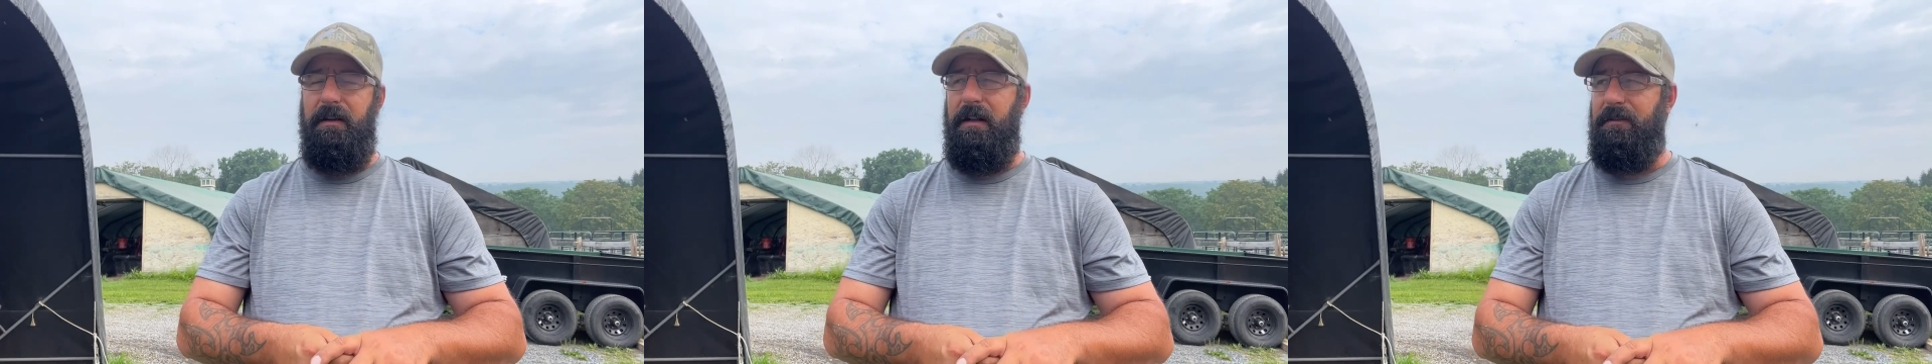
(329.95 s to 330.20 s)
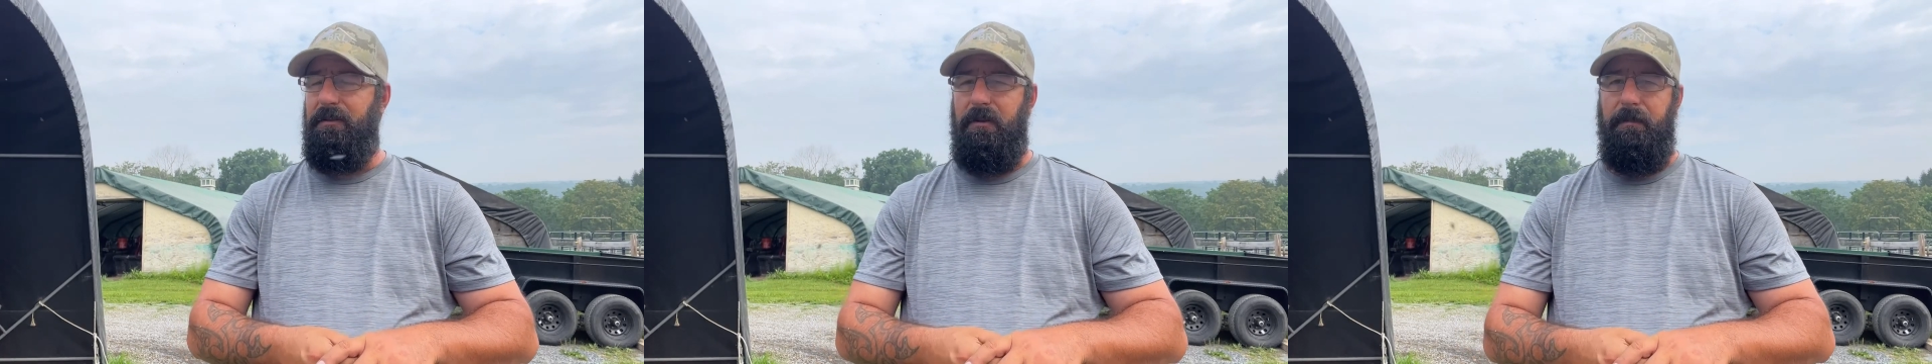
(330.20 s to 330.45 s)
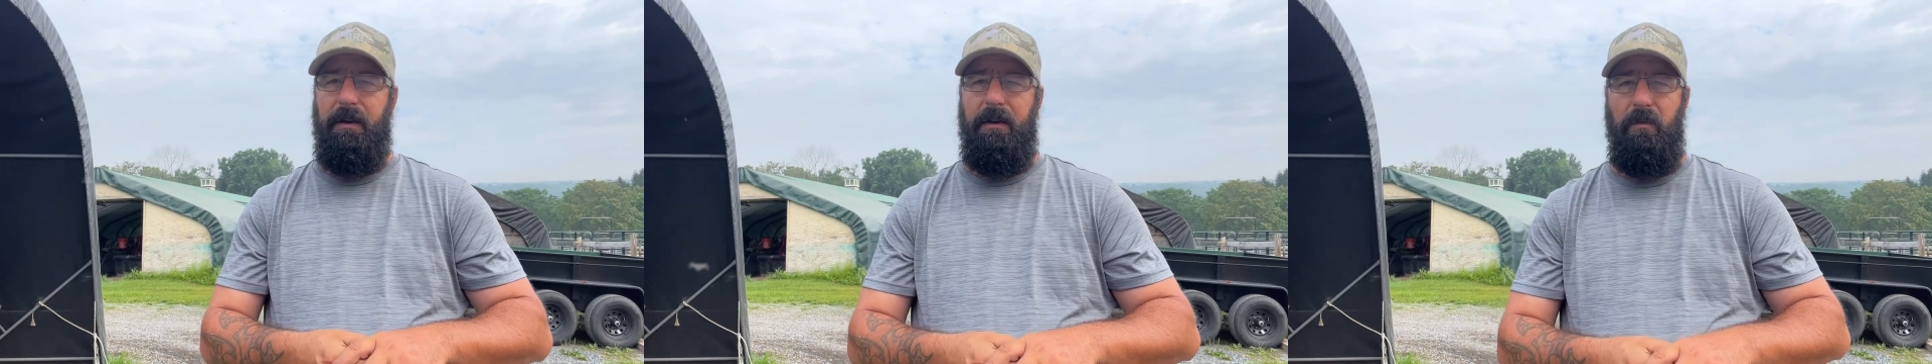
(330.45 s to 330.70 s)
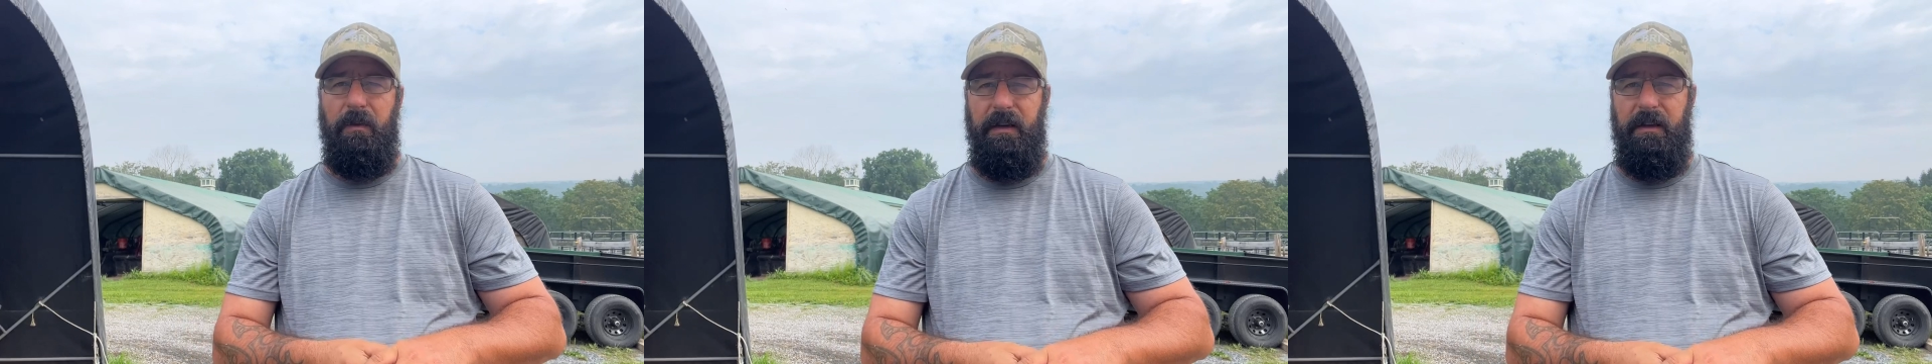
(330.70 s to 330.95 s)
That took about
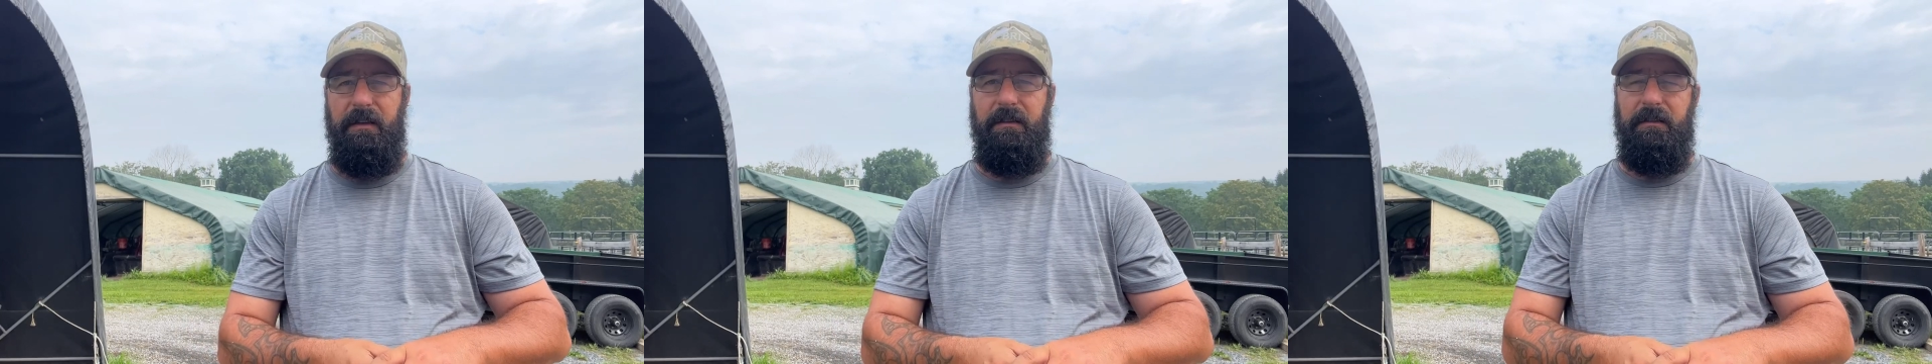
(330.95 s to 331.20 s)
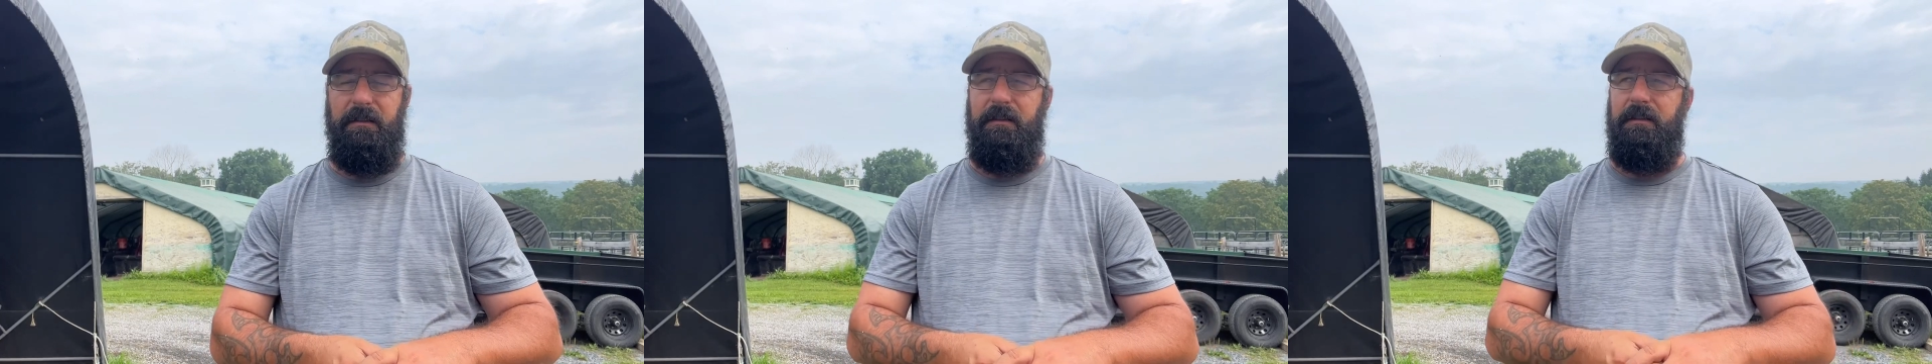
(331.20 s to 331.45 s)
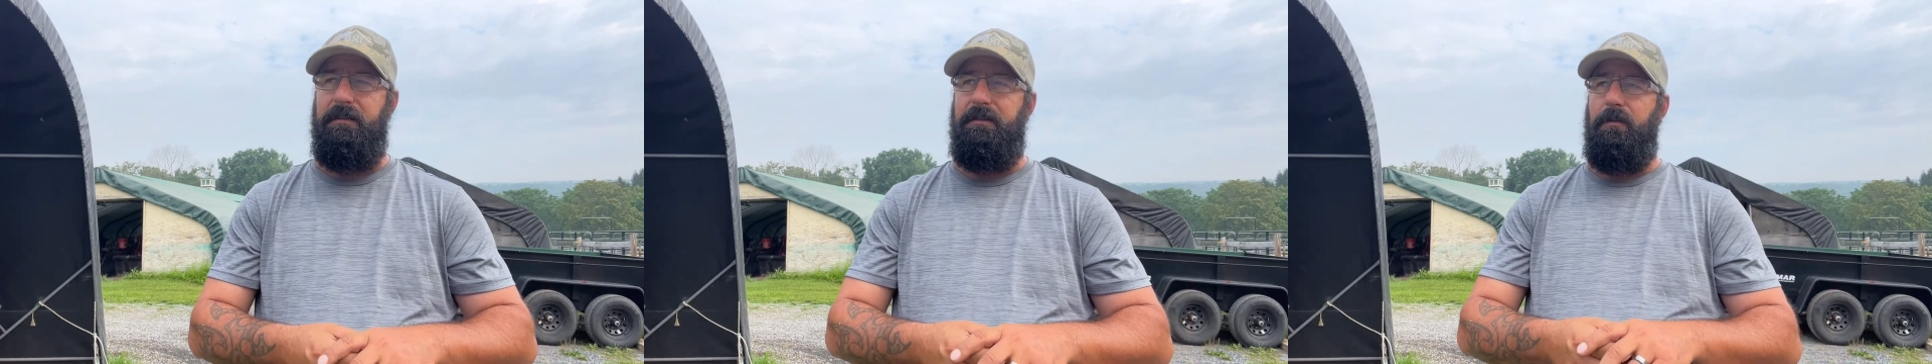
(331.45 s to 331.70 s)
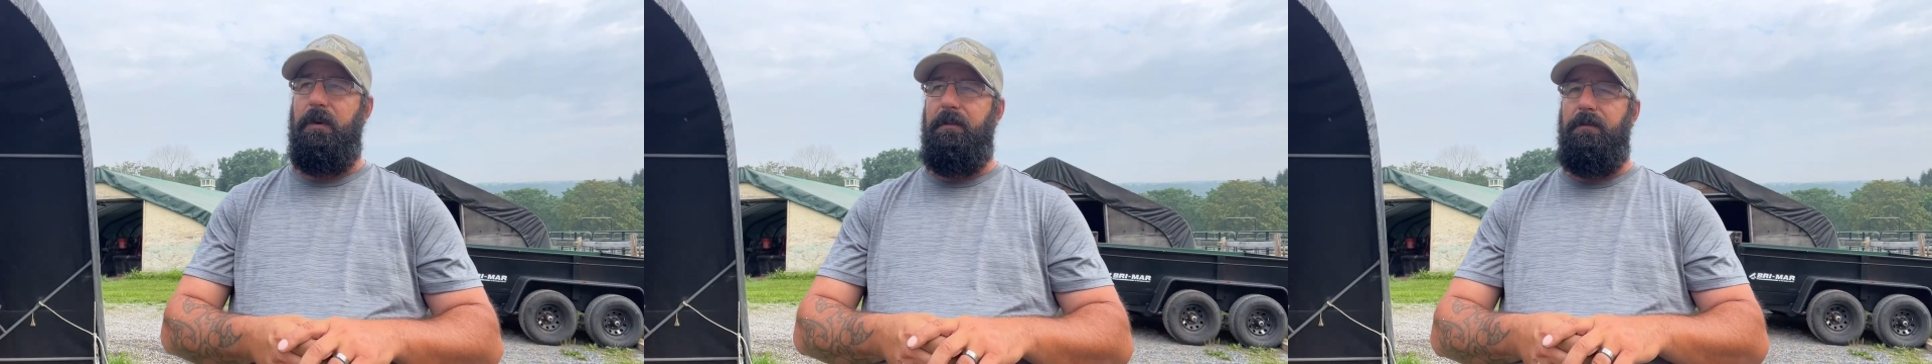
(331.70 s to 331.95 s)
a week
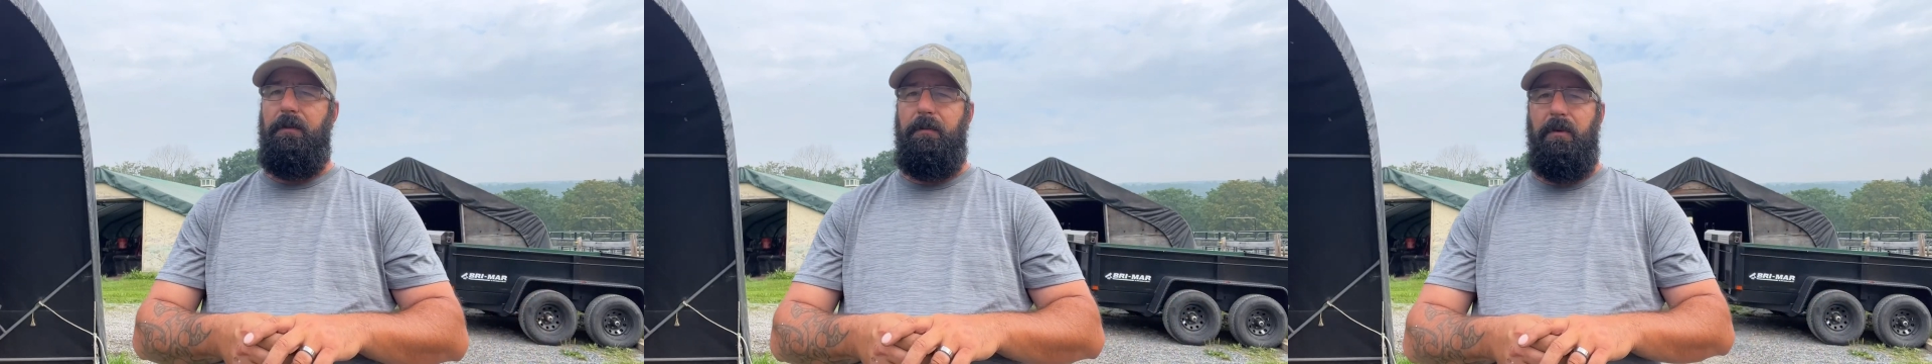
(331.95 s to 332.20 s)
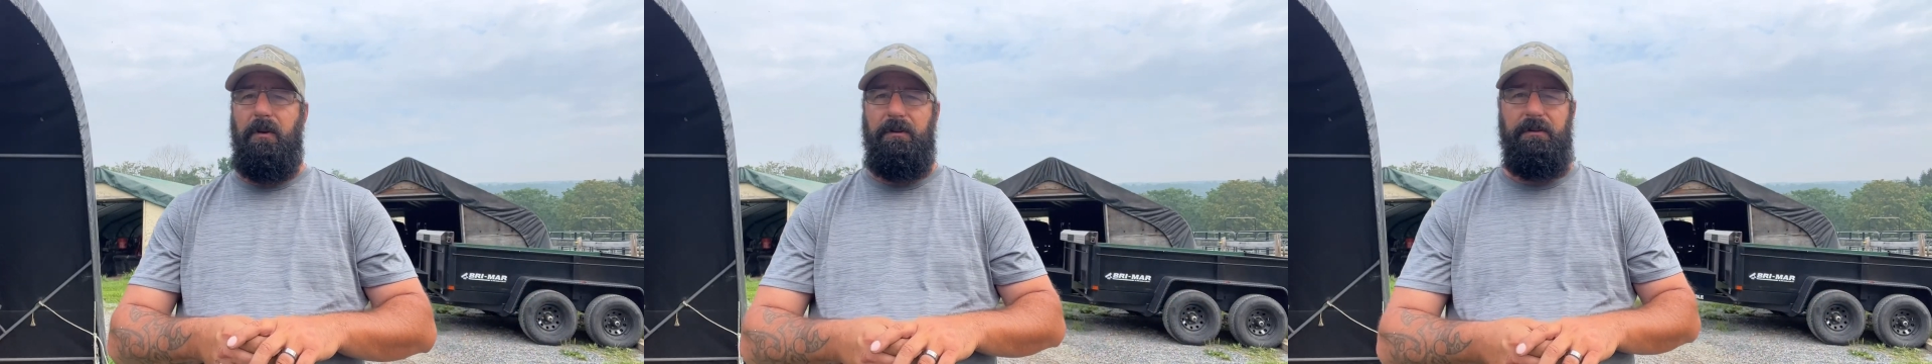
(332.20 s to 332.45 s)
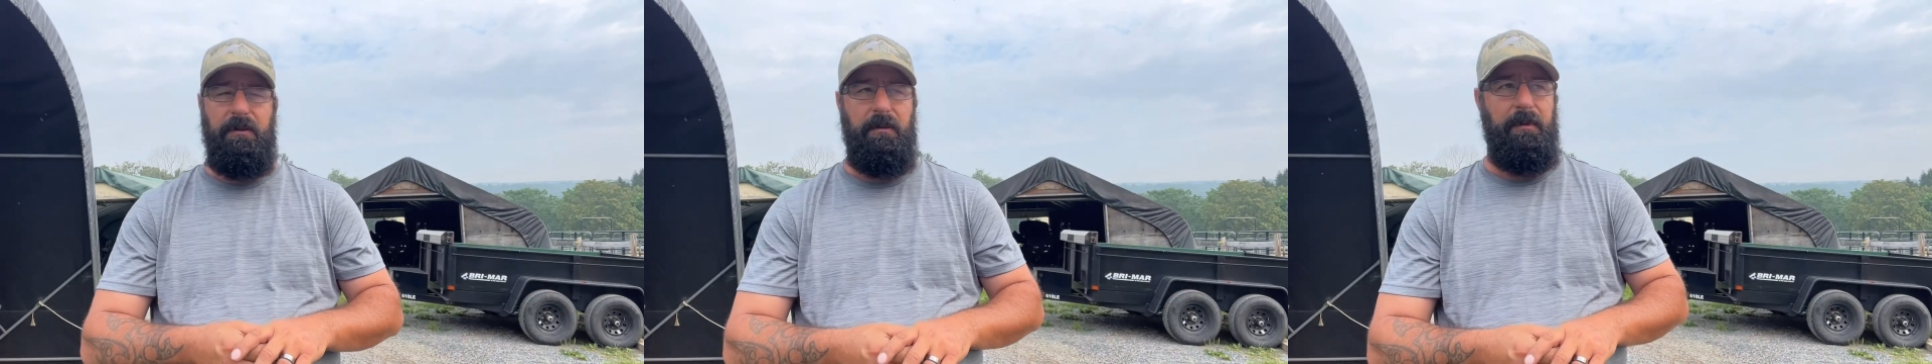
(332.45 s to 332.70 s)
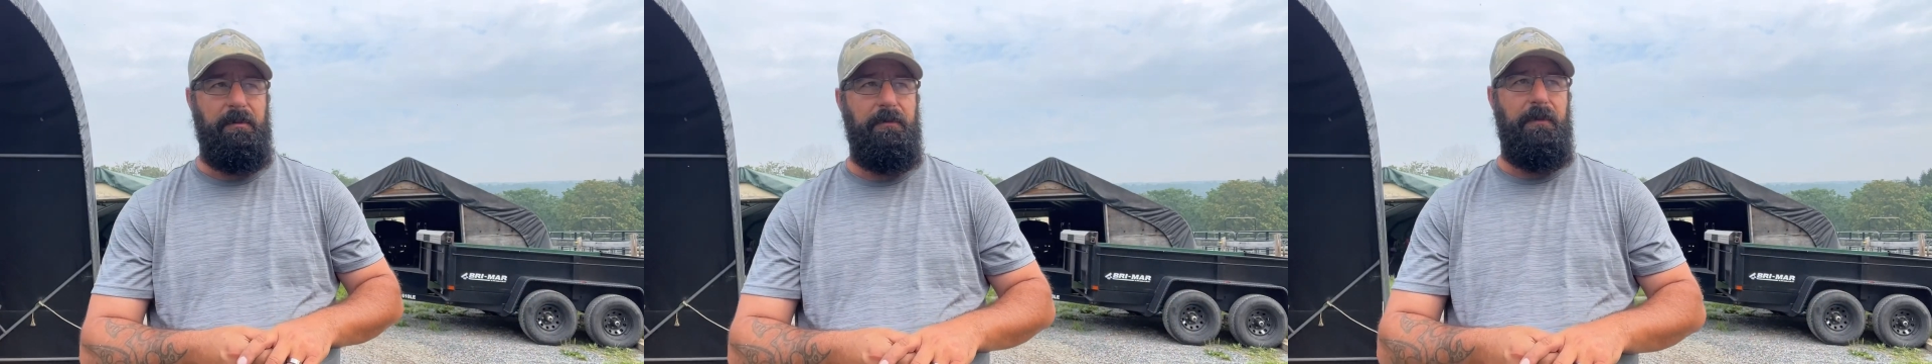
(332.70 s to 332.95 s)
to wait for the parts to
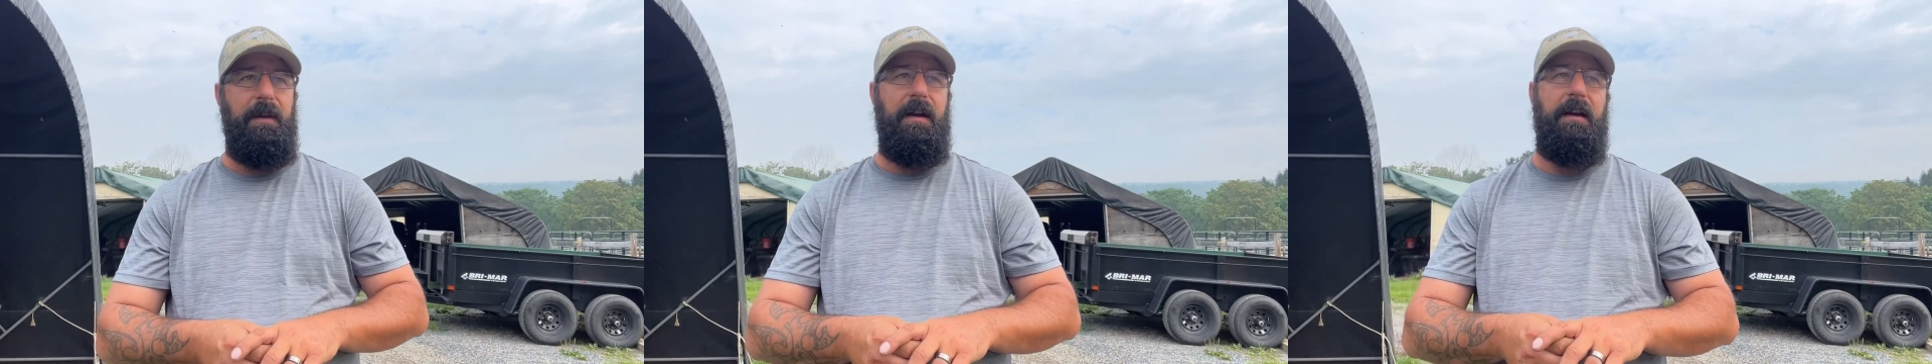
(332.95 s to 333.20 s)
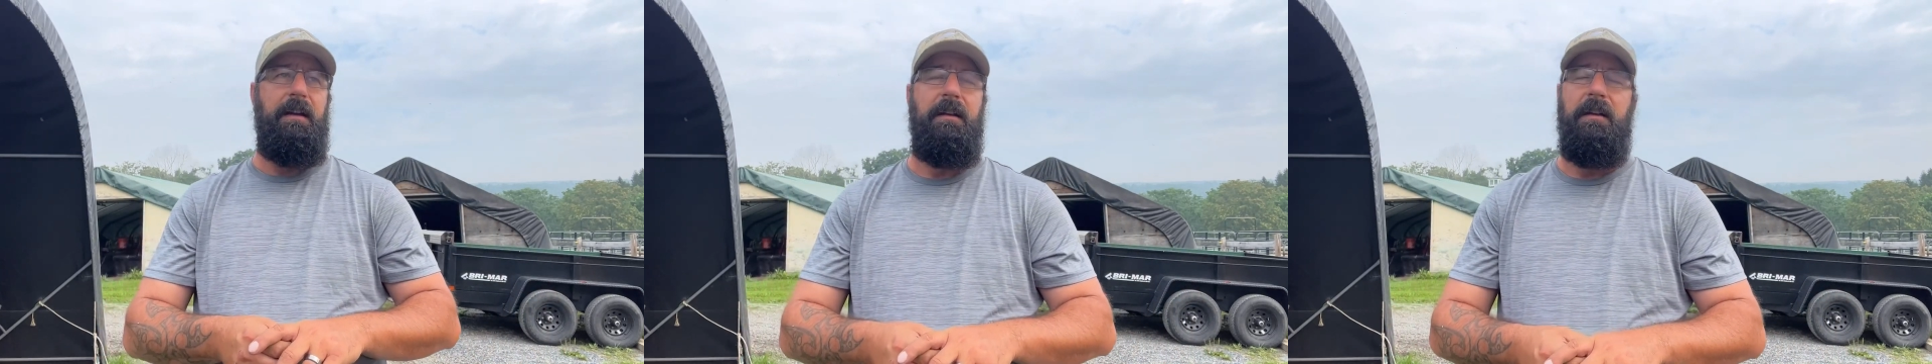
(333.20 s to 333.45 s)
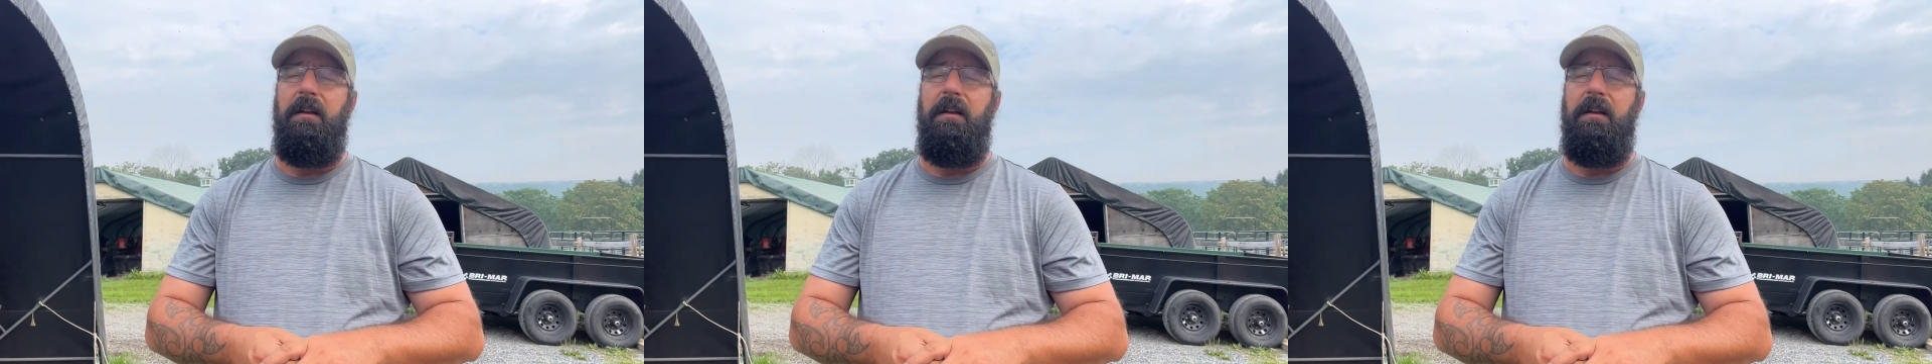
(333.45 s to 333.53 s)
come in for that.